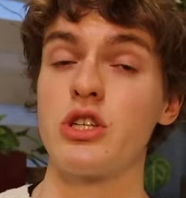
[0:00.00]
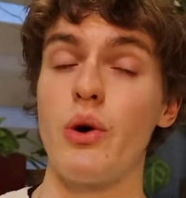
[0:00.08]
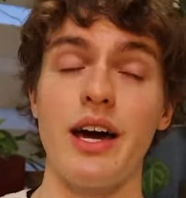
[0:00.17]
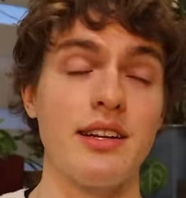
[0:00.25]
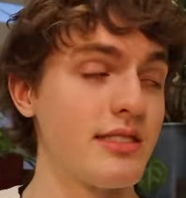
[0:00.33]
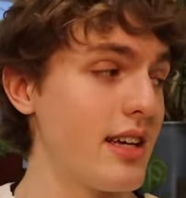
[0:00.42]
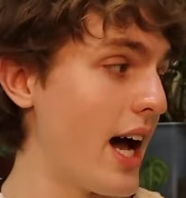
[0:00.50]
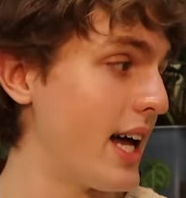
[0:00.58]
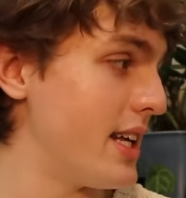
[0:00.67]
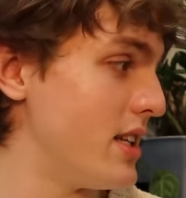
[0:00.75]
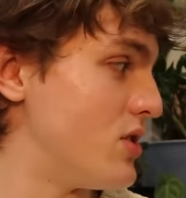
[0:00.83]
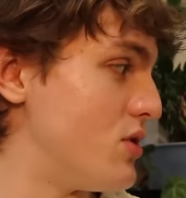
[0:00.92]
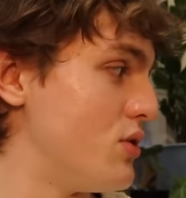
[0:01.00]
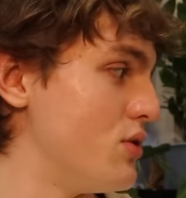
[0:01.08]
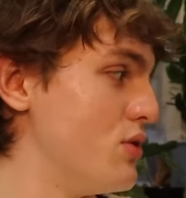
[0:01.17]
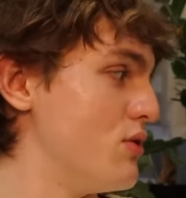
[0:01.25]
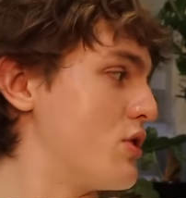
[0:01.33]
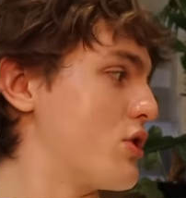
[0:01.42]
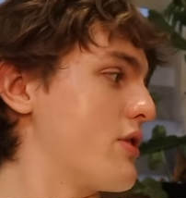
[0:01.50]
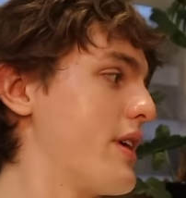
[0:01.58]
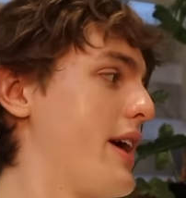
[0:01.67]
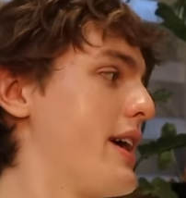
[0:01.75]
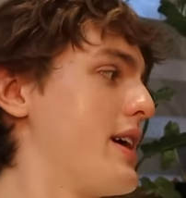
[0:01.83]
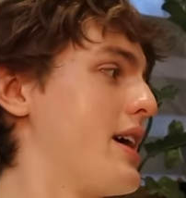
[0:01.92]
So I decided to
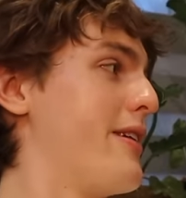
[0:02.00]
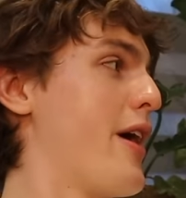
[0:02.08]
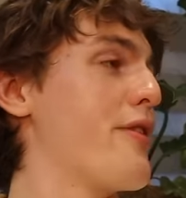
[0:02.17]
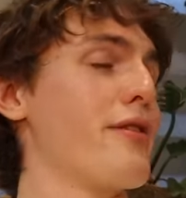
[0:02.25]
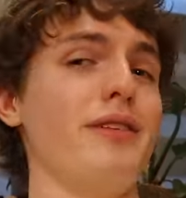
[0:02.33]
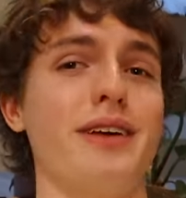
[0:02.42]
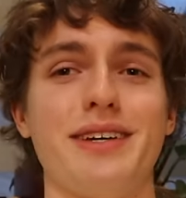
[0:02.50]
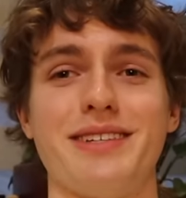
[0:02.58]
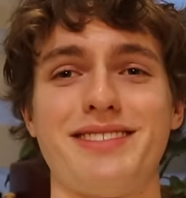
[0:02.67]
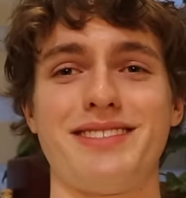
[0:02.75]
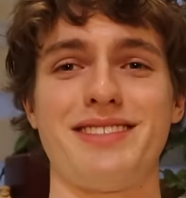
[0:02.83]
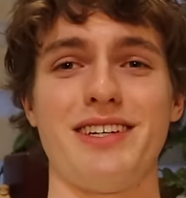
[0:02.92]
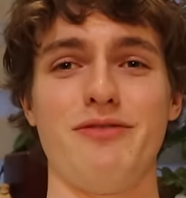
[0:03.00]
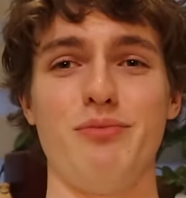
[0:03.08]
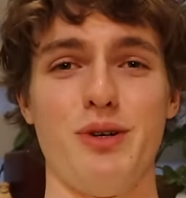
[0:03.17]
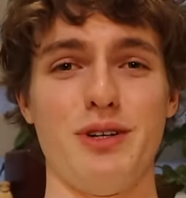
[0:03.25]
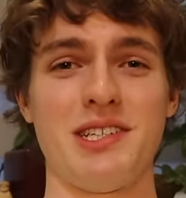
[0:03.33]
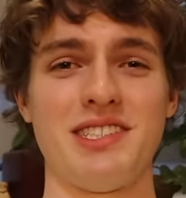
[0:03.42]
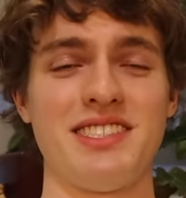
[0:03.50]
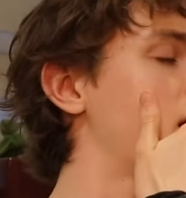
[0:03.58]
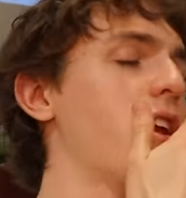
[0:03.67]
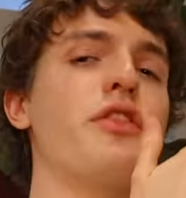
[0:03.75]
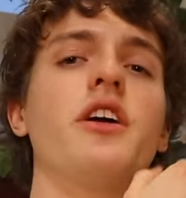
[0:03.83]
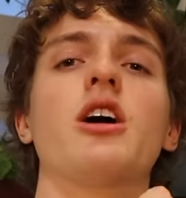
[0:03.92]
create another list of books
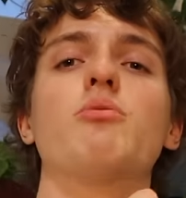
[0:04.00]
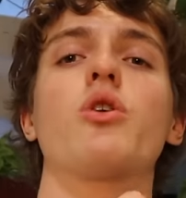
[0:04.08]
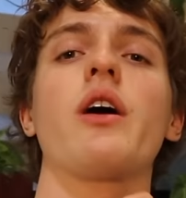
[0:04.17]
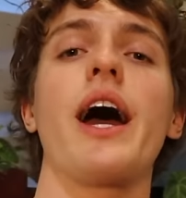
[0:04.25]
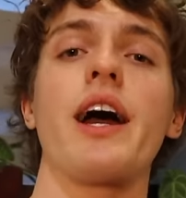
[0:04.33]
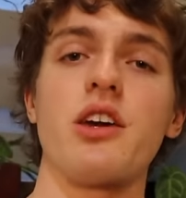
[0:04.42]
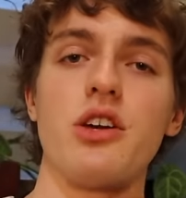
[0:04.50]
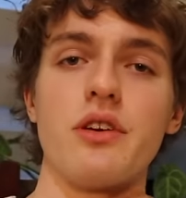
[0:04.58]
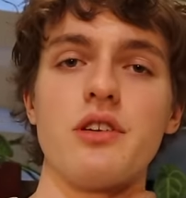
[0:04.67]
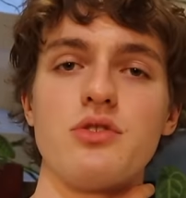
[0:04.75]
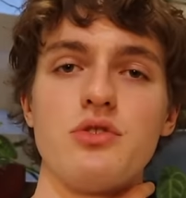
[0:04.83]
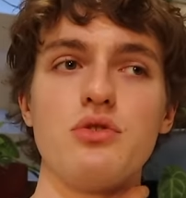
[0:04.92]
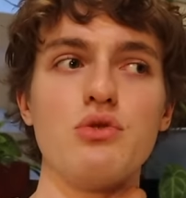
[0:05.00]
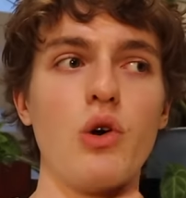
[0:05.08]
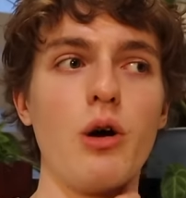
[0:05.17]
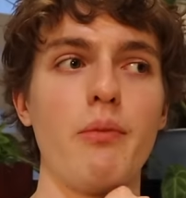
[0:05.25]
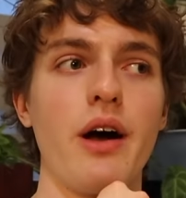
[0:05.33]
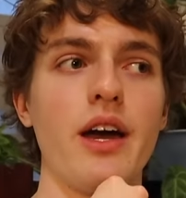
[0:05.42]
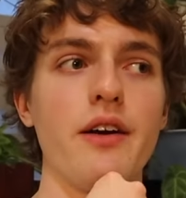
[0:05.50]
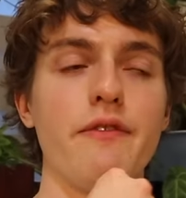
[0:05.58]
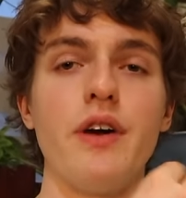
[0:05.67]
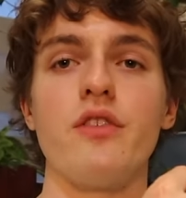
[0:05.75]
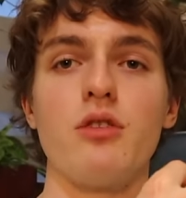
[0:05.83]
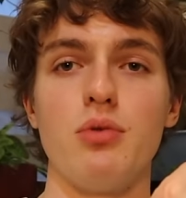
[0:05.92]
that I think are more accurate to what my
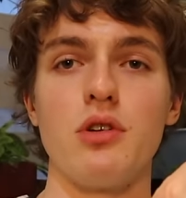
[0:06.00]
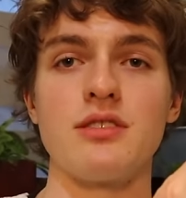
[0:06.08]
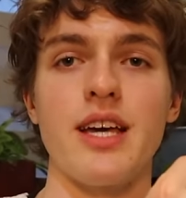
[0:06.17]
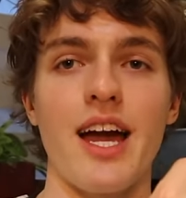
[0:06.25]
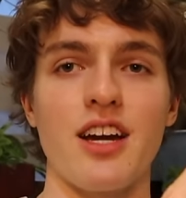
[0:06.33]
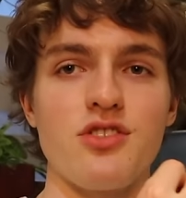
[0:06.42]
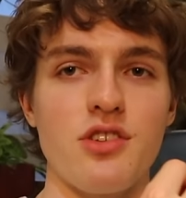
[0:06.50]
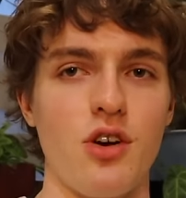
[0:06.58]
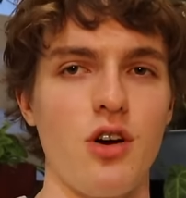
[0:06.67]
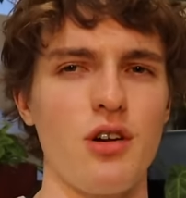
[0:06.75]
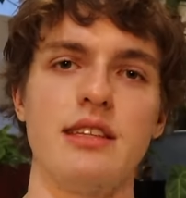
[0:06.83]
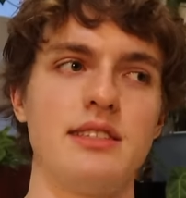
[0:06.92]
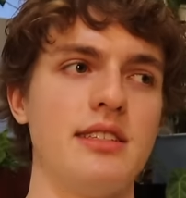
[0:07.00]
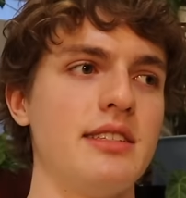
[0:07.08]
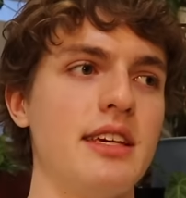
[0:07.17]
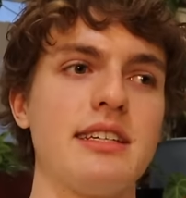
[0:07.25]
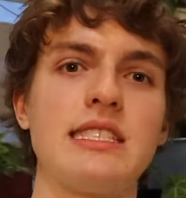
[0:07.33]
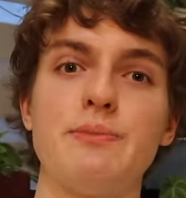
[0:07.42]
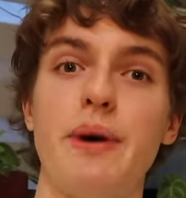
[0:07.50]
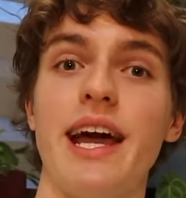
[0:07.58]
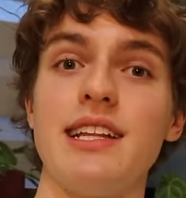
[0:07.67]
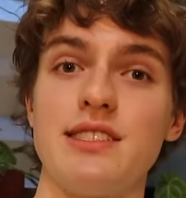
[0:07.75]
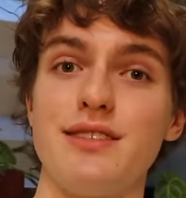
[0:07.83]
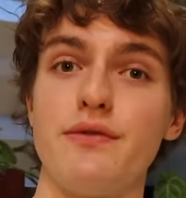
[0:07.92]
favorite books actually are. This is the
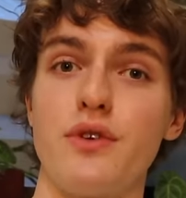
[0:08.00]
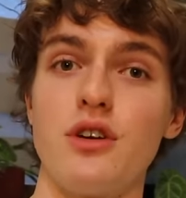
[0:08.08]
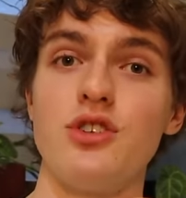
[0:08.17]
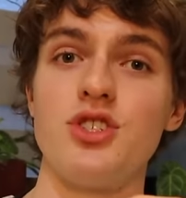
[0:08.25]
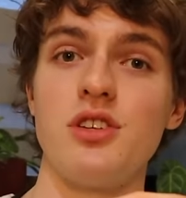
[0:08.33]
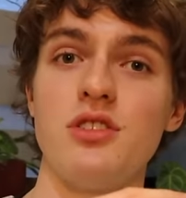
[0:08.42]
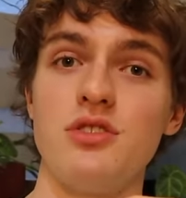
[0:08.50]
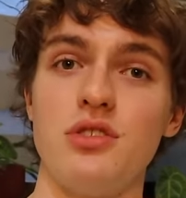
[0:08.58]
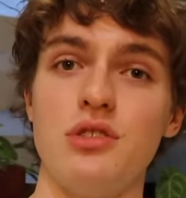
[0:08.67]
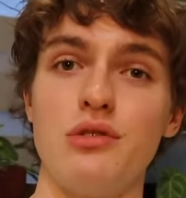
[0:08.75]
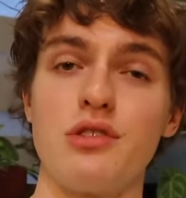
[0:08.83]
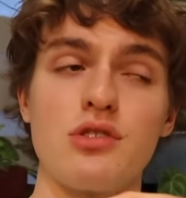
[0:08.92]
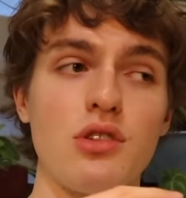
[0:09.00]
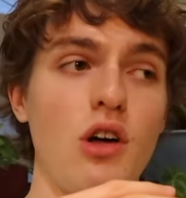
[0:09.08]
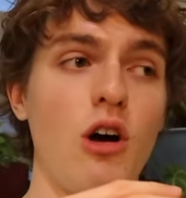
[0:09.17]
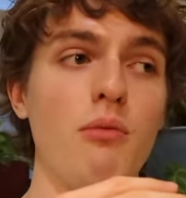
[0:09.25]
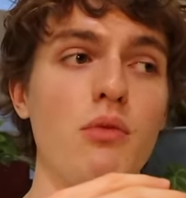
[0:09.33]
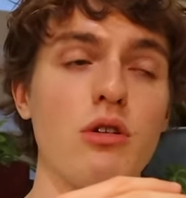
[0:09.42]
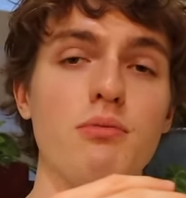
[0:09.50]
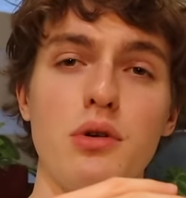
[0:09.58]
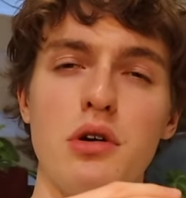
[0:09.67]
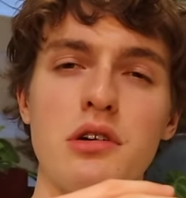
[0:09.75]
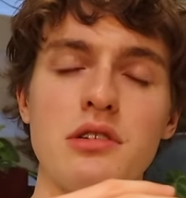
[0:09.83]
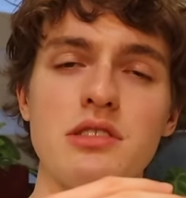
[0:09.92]
expansive version too. There's a lot more
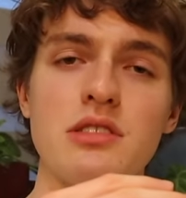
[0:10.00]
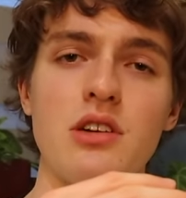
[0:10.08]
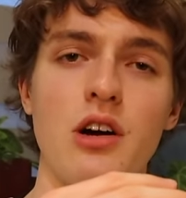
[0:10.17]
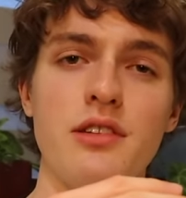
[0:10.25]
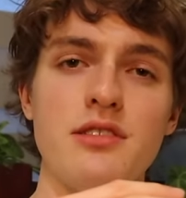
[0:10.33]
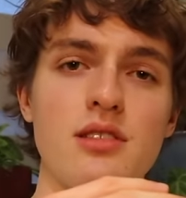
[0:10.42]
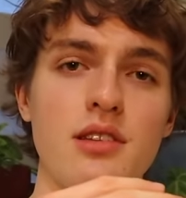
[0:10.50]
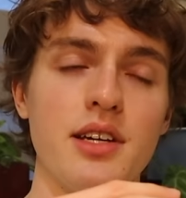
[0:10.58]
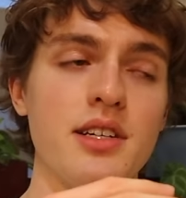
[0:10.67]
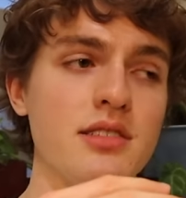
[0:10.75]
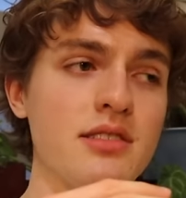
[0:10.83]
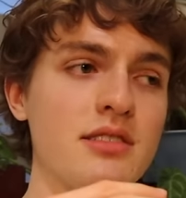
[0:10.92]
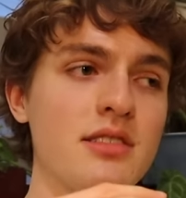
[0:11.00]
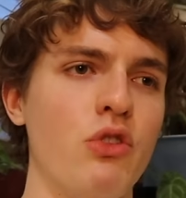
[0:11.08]
books on this list.